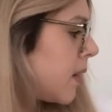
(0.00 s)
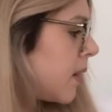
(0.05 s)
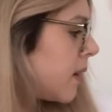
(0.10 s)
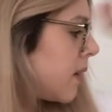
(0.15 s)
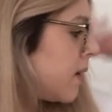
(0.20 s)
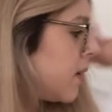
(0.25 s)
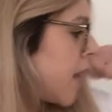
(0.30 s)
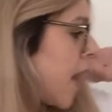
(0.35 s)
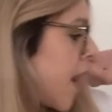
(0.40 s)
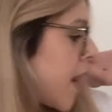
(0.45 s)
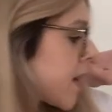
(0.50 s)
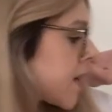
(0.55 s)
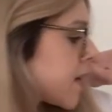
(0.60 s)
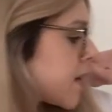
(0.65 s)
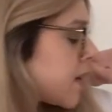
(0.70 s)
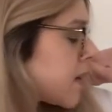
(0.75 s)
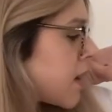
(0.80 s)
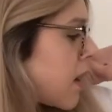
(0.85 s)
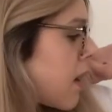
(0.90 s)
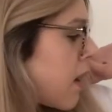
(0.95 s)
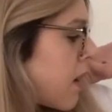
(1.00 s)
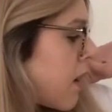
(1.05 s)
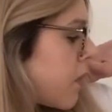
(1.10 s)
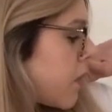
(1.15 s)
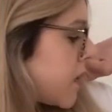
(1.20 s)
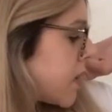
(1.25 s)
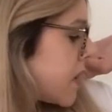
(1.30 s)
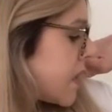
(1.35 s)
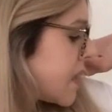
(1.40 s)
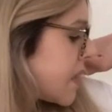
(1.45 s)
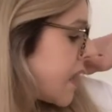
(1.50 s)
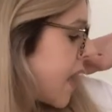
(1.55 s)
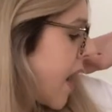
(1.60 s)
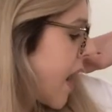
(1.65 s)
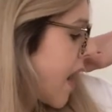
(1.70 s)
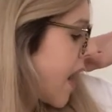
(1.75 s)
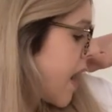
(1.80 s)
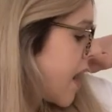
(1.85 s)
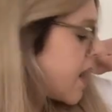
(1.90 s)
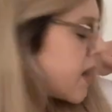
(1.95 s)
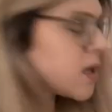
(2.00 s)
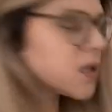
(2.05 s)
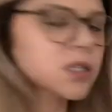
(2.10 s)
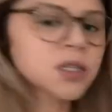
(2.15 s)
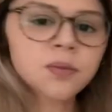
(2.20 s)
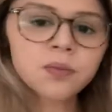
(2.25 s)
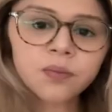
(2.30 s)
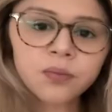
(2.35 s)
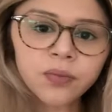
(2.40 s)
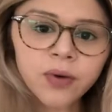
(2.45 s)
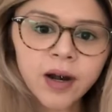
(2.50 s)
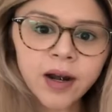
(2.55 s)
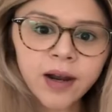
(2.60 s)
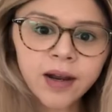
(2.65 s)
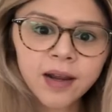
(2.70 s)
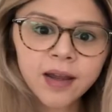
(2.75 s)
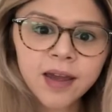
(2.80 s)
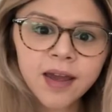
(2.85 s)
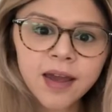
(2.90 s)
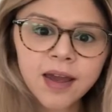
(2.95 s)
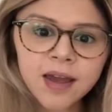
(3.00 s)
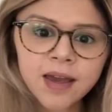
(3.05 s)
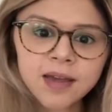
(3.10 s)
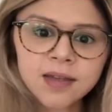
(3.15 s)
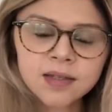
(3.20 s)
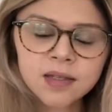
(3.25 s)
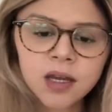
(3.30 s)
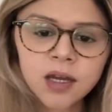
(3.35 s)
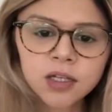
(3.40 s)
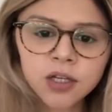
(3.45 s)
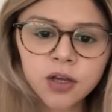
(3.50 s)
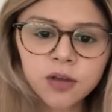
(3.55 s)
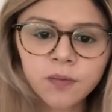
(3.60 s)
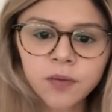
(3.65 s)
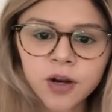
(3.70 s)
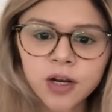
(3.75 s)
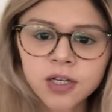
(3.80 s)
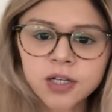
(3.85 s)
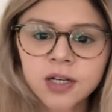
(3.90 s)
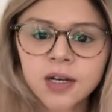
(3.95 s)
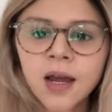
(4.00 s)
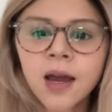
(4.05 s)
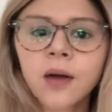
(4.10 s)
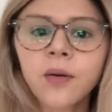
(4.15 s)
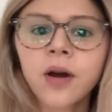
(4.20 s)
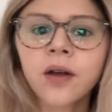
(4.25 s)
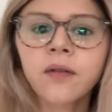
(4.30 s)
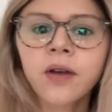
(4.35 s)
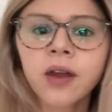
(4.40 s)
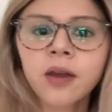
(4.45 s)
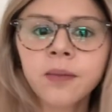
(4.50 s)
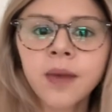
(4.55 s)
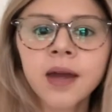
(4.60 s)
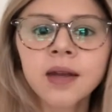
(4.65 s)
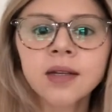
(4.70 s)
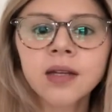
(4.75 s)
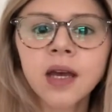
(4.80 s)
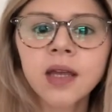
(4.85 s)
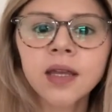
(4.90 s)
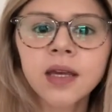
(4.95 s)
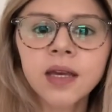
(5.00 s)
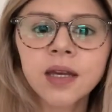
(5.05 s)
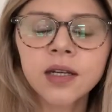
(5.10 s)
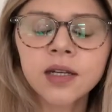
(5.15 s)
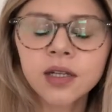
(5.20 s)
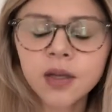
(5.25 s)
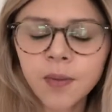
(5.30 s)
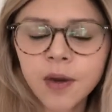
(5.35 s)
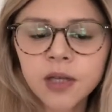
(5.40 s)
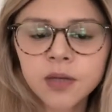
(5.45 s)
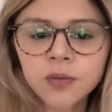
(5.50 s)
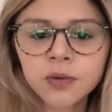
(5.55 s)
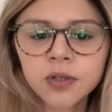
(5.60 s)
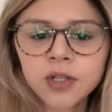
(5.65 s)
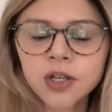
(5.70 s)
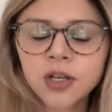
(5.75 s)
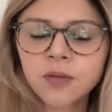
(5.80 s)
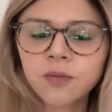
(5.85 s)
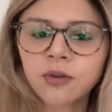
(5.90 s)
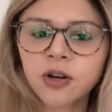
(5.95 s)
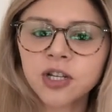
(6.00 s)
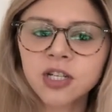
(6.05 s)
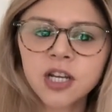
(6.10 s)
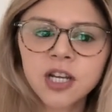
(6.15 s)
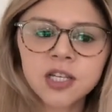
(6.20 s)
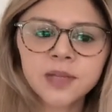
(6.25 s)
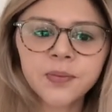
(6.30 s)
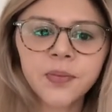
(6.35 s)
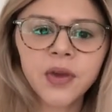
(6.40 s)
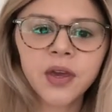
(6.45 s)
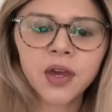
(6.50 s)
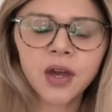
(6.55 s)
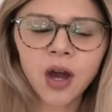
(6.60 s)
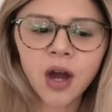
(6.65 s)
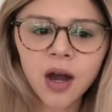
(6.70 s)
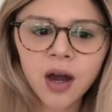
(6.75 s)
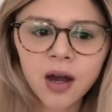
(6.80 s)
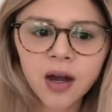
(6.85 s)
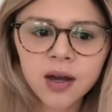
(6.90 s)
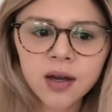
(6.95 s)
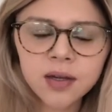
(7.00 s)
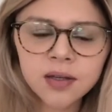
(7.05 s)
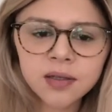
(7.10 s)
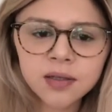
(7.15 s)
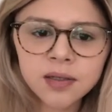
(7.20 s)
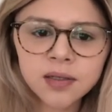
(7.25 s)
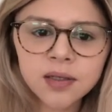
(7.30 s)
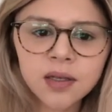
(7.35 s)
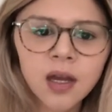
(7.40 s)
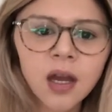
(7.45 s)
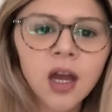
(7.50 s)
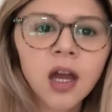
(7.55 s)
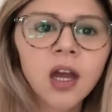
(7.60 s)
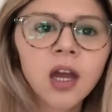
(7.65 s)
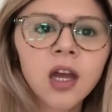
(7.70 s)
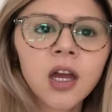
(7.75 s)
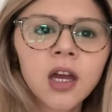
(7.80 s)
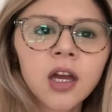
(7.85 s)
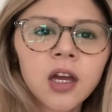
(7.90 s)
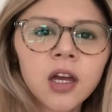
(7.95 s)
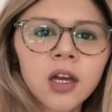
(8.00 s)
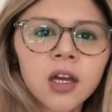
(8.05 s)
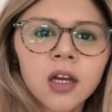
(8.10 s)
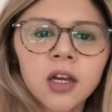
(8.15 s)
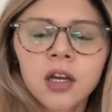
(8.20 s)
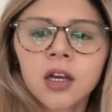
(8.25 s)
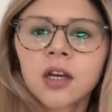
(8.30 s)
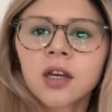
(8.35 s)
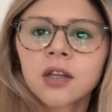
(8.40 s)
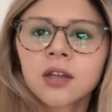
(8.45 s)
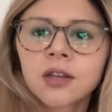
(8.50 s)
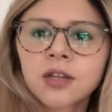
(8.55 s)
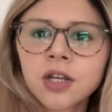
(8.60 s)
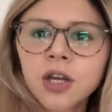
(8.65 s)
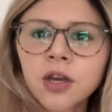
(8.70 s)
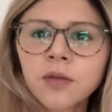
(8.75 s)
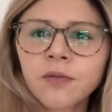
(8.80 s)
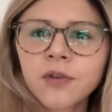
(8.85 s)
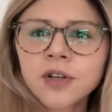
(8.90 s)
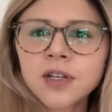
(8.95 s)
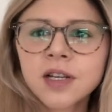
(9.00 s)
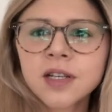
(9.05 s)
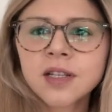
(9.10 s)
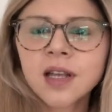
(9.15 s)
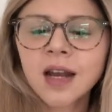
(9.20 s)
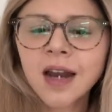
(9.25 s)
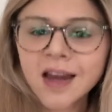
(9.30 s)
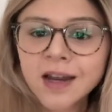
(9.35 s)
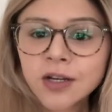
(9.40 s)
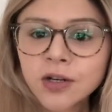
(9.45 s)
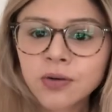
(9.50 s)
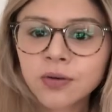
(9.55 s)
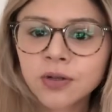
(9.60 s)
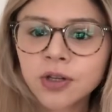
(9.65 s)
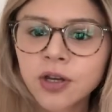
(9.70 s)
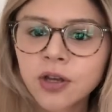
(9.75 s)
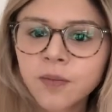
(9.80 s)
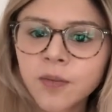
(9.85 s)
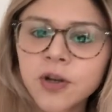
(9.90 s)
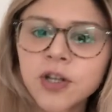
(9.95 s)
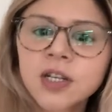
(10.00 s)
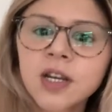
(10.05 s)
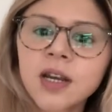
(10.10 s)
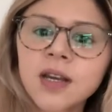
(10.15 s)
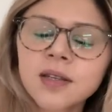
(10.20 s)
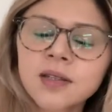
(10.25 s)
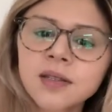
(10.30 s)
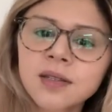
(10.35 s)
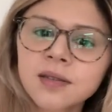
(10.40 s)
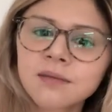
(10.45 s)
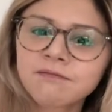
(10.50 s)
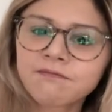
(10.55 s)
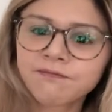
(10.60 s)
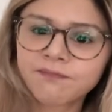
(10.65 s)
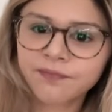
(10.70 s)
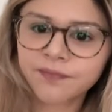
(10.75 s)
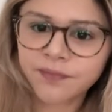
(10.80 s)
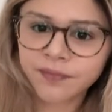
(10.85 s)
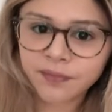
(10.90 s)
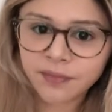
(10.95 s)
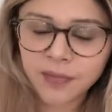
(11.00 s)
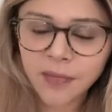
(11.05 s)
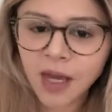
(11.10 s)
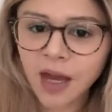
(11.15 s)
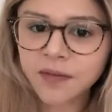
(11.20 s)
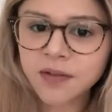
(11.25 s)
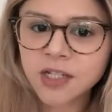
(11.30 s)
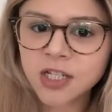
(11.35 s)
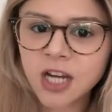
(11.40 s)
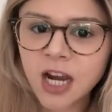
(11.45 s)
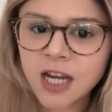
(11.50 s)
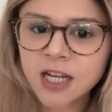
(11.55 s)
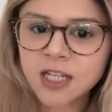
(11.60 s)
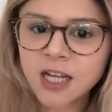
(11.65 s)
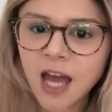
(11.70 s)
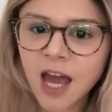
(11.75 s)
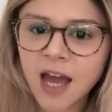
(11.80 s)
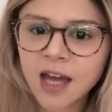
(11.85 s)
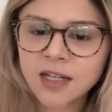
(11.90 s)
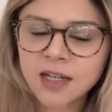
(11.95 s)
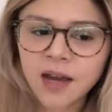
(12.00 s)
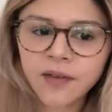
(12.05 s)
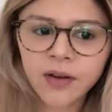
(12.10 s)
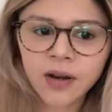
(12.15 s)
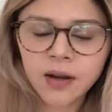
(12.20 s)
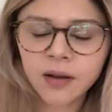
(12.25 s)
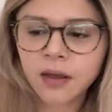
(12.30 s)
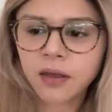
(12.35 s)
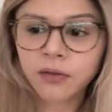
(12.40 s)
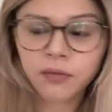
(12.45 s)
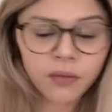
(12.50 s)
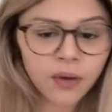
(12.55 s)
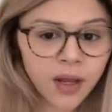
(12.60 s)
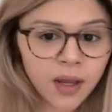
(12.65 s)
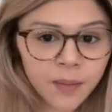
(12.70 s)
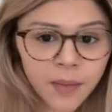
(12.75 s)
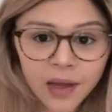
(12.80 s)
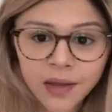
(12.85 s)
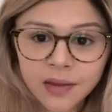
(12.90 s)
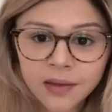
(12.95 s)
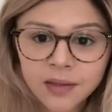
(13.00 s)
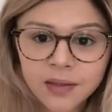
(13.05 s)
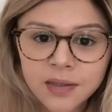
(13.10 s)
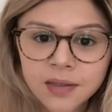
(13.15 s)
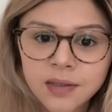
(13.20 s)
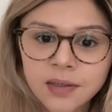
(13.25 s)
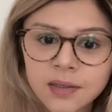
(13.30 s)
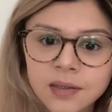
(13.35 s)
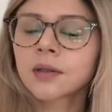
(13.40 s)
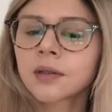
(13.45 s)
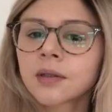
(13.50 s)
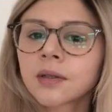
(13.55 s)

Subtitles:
Next, I would say to bring is a toothbrush. Now, I'd recommend the disposable toothbrushes, because the toothbrushes, the electrical toothbrushes, you have to change the head every 3 months.